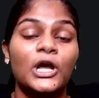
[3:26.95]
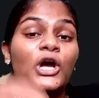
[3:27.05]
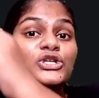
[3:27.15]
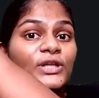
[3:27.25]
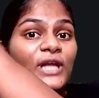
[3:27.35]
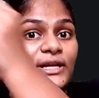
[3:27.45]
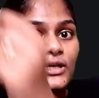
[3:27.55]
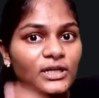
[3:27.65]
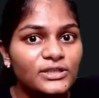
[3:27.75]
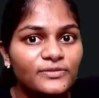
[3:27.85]
So, that
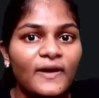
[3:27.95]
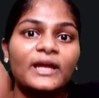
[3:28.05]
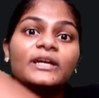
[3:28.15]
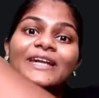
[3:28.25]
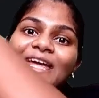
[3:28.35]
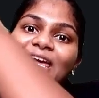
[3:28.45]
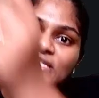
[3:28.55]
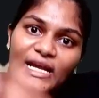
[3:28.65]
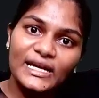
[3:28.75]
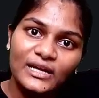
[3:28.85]
earth wire takes
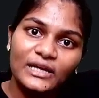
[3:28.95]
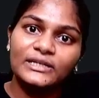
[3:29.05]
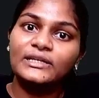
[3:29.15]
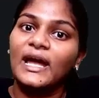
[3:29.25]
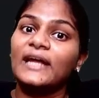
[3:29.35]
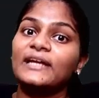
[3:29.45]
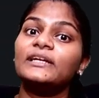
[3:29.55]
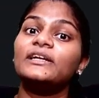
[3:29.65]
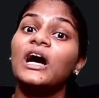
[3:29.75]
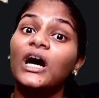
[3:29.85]
that current and
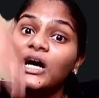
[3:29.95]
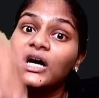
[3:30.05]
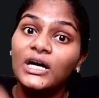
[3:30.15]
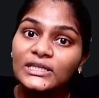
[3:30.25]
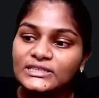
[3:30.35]
it earths.